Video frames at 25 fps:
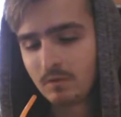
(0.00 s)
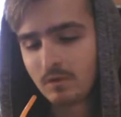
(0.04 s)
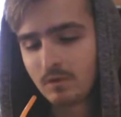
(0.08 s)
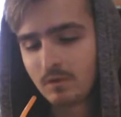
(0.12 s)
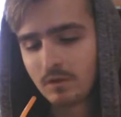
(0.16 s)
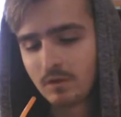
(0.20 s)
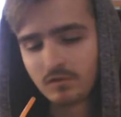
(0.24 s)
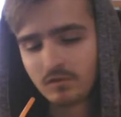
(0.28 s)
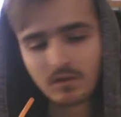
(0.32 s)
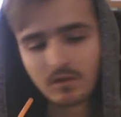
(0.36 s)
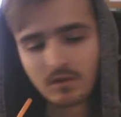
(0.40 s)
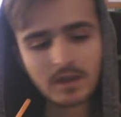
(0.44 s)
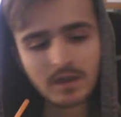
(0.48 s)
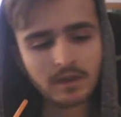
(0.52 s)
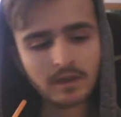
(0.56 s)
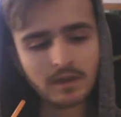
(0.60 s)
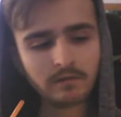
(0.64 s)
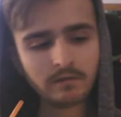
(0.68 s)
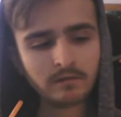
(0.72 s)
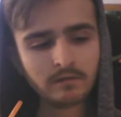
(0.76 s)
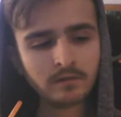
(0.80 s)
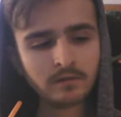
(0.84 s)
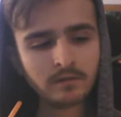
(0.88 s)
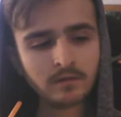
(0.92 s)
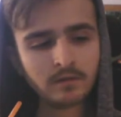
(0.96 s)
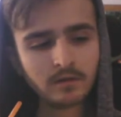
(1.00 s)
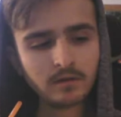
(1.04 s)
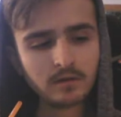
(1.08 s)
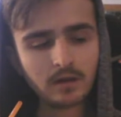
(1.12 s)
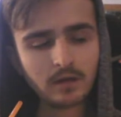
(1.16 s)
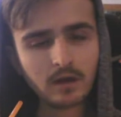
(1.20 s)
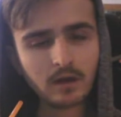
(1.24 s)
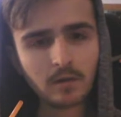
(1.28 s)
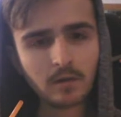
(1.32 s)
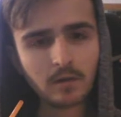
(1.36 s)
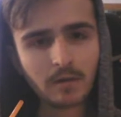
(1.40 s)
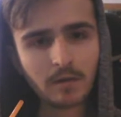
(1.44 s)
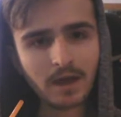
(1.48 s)
So yeah,
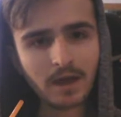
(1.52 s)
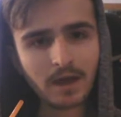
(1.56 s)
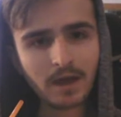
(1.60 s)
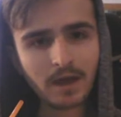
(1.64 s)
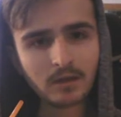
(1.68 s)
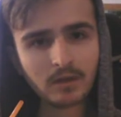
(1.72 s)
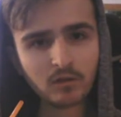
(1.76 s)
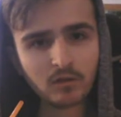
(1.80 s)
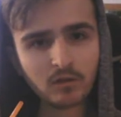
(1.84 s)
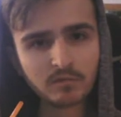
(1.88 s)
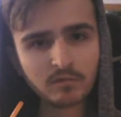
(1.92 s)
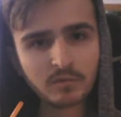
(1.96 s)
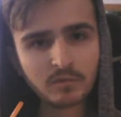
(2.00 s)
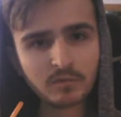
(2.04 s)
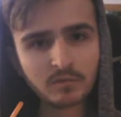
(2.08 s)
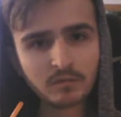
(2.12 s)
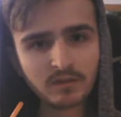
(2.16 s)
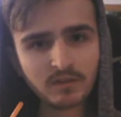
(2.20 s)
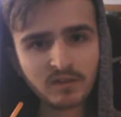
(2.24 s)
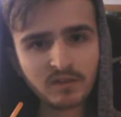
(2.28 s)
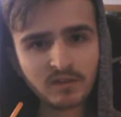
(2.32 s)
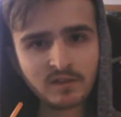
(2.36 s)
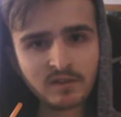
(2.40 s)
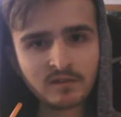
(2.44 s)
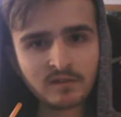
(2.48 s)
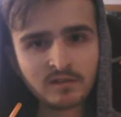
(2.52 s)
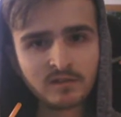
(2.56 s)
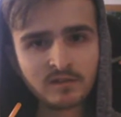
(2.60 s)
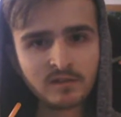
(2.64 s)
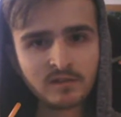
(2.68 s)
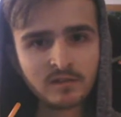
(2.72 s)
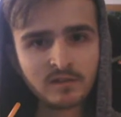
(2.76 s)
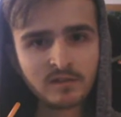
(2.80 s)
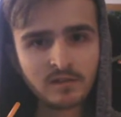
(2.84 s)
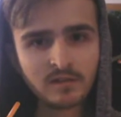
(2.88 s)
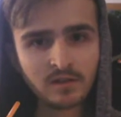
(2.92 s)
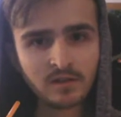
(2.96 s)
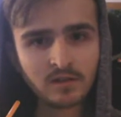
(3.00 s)
I had a hospital visit.
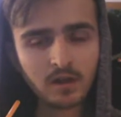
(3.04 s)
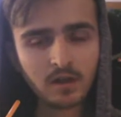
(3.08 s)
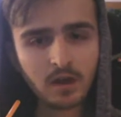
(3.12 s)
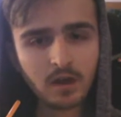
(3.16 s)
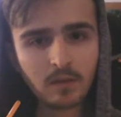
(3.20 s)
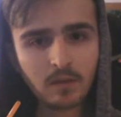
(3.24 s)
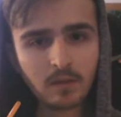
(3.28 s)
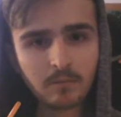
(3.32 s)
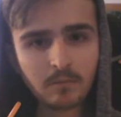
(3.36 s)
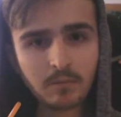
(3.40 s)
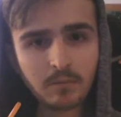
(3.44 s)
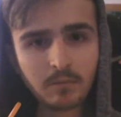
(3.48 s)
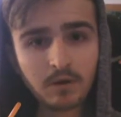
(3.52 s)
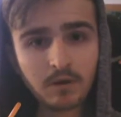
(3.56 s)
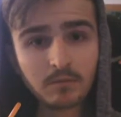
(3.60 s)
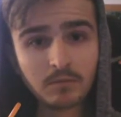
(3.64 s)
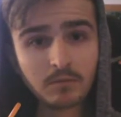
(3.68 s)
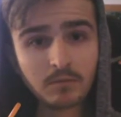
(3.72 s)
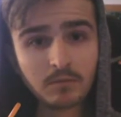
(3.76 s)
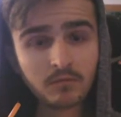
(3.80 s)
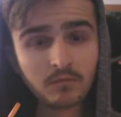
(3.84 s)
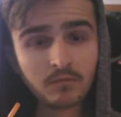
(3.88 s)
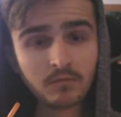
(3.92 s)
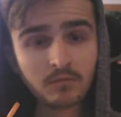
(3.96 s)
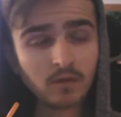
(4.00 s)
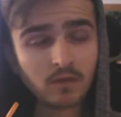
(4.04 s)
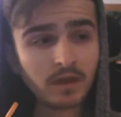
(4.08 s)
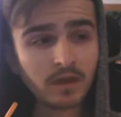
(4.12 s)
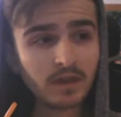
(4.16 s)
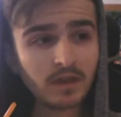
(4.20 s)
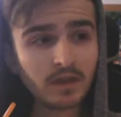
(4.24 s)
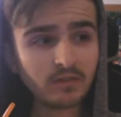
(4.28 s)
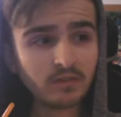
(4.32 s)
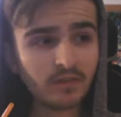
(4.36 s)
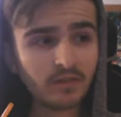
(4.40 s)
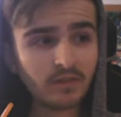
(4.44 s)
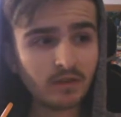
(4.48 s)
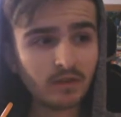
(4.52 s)
But before I get
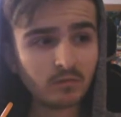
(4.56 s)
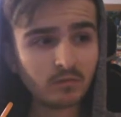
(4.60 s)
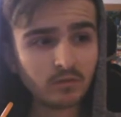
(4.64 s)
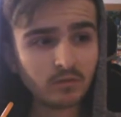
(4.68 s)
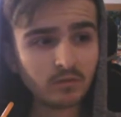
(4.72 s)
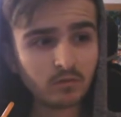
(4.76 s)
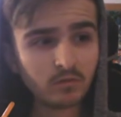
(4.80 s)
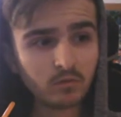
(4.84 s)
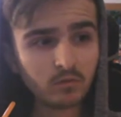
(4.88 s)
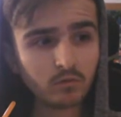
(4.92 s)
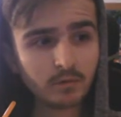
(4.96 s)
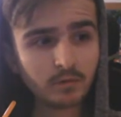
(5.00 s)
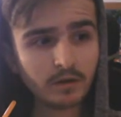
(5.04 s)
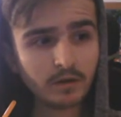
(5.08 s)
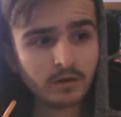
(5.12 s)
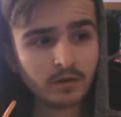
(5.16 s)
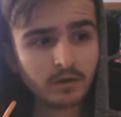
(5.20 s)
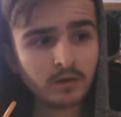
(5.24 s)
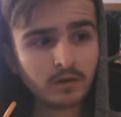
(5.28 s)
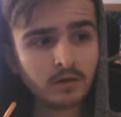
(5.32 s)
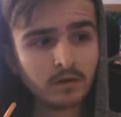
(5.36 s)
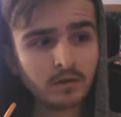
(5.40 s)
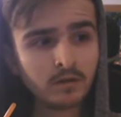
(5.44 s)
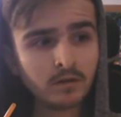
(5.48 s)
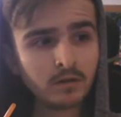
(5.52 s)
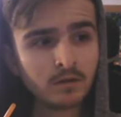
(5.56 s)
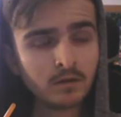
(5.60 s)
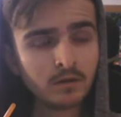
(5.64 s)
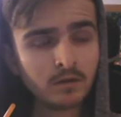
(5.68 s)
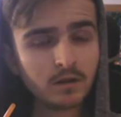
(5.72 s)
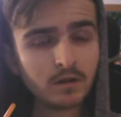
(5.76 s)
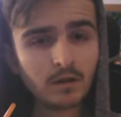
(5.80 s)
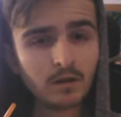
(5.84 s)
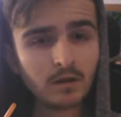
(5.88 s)
into that, I want to talk about, you know,